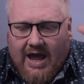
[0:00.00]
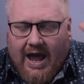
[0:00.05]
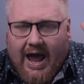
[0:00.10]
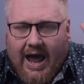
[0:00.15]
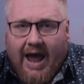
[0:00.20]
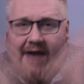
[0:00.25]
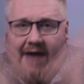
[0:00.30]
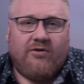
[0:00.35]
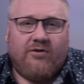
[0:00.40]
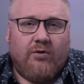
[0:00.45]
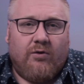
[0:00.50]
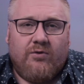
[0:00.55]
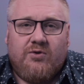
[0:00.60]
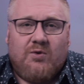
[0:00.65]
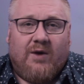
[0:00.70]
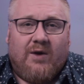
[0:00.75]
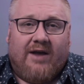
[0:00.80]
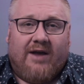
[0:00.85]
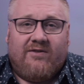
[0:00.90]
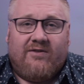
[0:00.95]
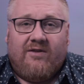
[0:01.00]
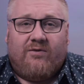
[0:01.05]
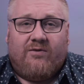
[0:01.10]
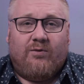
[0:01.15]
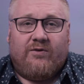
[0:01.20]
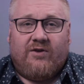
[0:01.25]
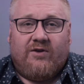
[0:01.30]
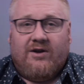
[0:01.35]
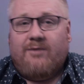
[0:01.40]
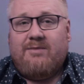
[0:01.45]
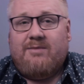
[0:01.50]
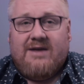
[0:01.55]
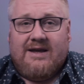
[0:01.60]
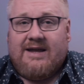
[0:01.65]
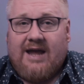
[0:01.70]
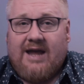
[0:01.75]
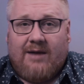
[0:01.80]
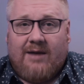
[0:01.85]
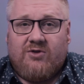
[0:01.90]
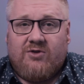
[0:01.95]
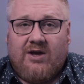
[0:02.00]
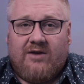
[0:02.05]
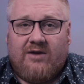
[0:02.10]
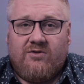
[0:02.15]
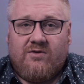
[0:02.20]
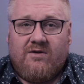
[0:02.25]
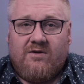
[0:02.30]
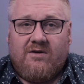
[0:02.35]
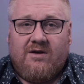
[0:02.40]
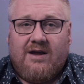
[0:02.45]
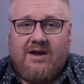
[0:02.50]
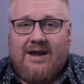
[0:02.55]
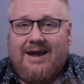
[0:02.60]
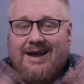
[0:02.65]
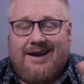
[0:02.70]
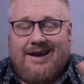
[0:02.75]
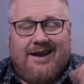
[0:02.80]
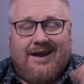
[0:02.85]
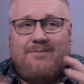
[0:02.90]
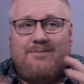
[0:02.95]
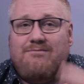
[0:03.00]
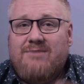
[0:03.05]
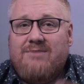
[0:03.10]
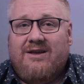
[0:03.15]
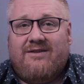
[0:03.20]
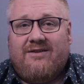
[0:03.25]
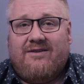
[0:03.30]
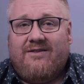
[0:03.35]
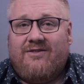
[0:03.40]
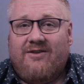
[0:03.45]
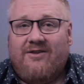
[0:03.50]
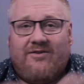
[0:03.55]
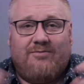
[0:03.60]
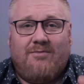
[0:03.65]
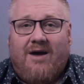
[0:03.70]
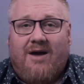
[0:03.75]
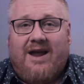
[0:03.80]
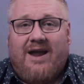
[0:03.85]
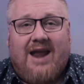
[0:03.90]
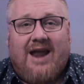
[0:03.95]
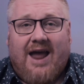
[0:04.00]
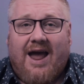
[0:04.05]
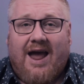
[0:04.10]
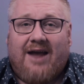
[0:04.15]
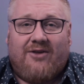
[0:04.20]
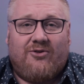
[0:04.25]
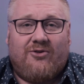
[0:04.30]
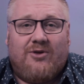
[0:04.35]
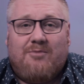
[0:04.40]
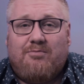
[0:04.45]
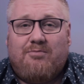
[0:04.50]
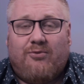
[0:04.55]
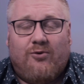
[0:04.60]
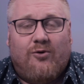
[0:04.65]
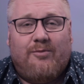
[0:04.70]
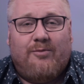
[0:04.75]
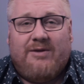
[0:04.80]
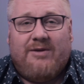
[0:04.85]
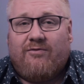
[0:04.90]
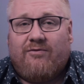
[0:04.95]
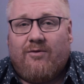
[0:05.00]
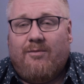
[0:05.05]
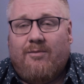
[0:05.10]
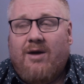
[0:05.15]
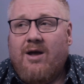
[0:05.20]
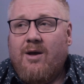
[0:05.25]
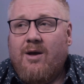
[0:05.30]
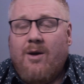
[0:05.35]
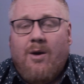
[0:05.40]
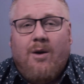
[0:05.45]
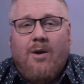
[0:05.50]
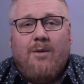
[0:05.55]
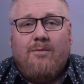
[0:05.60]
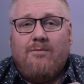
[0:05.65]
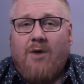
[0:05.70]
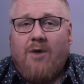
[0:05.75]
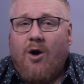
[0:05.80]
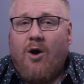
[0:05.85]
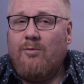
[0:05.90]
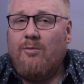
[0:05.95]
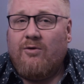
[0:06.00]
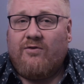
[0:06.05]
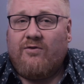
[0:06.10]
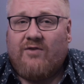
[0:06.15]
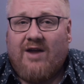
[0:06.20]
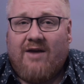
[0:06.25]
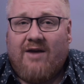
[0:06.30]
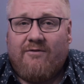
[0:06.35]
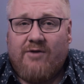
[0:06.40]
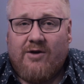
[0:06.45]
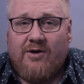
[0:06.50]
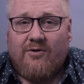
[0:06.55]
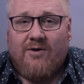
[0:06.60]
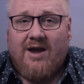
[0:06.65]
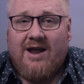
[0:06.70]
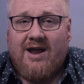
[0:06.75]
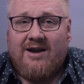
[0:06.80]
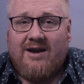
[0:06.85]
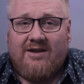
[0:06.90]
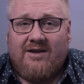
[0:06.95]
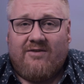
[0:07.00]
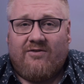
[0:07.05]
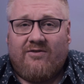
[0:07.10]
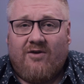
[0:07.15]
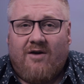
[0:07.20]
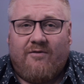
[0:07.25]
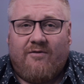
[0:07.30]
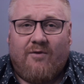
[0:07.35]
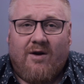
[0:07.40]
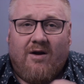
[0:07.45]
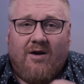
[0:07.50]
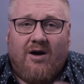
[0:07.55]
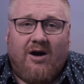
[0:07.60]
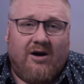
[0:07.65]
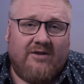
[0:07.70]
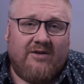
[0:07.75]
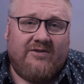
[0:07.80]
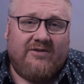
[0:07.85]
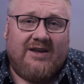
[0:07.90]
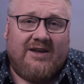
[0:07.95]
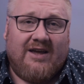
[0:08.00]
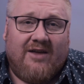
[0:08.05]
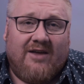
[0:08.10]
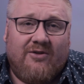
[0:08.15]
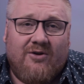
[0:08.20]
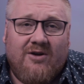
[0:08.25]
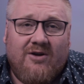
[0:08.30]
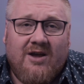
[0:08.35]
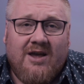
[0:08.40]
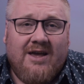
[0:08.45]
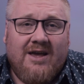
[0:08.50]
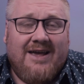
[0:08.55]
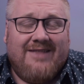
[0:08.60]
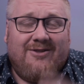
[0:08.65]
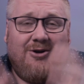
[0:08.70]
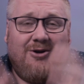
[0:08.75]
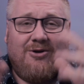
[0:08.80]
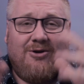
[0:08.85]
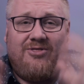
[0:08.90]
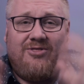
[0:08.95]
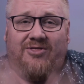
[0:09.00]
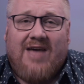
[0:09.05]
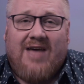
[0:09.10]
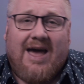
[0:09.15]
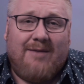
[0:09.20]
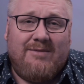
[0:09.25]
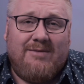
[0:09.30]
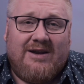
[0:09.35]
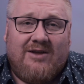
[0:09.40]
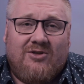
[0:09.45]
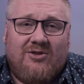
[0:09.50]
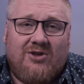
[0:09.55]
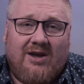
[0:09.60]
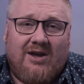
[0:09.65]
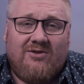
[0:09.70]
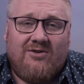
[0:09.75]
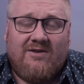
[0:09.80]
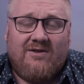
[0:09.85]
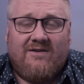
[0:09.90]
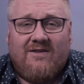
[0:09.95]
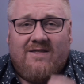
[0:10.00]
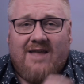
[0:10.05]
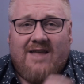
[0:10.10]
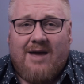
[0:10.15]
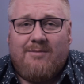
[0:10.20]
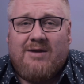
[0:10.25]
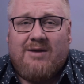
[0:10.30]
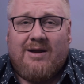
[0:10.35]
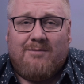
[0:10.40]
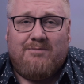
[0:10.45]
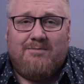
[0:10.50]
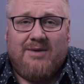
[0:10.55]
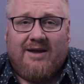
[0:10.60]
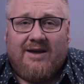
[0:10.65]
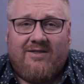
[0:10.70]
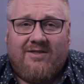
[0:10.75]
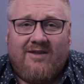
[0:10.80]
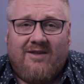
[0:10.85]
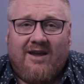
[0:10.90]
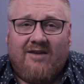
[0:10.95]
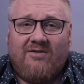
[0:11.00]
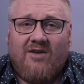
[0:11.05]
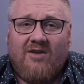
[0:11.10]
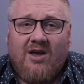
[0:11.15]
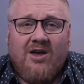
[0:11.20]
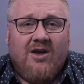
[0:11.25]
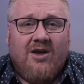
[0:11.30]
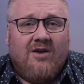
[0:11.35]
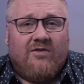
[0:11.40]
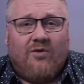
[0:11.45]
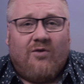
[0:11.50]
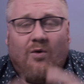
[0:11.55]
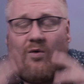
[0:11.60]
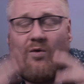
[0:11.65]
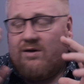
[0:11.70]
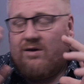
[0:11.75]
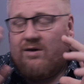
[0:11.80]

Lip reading: I told you guys this was going to be a game changer, and I meant it. This might actually pull me from almost every other editing software altogether. There are that many changes and that many big things, so